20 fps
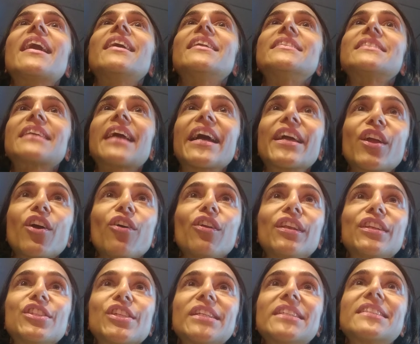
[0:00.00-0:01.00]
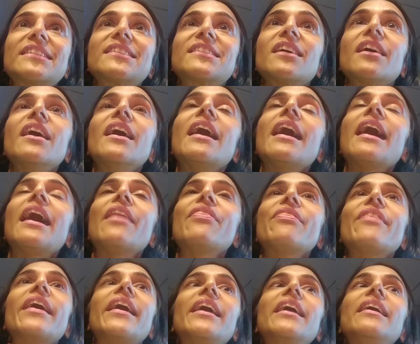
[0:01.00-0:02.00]
and Gynecologists,
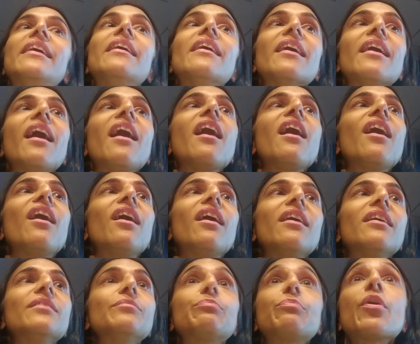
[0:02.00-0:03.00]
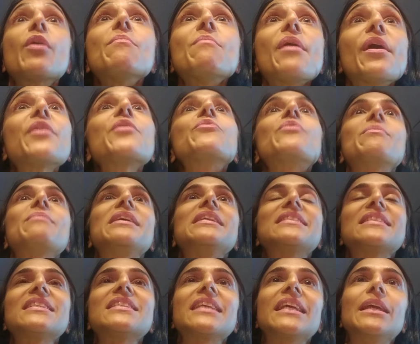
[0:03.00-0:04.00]
and they promote women
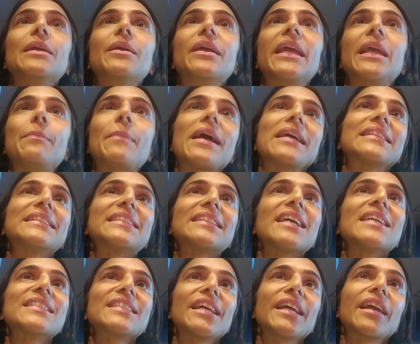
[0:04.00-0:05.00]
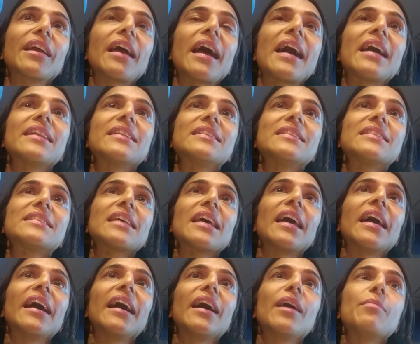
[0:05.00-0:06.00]
to keep exercising, and
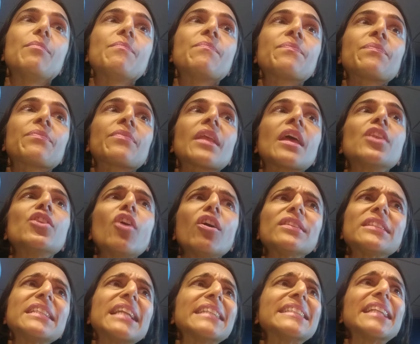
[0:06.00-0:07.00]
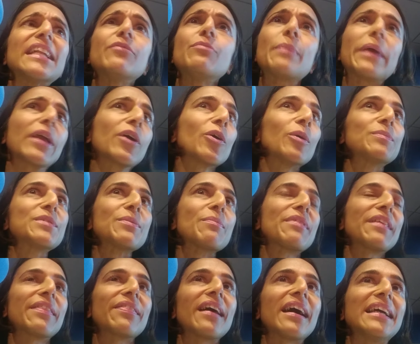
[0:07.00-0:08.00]
not to necessarily pick up
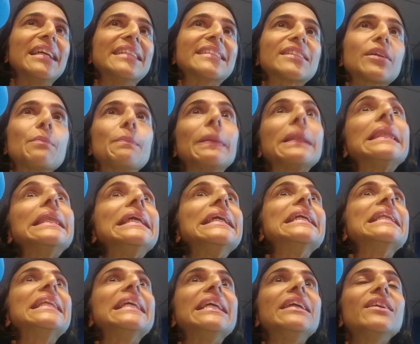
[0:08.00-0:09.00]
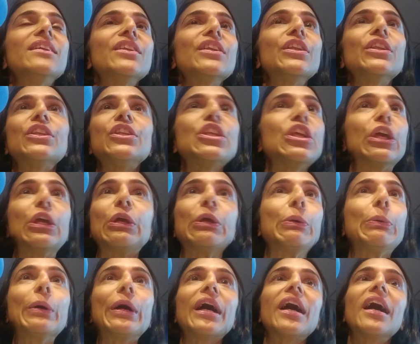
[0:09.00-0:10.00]
something that is completely new.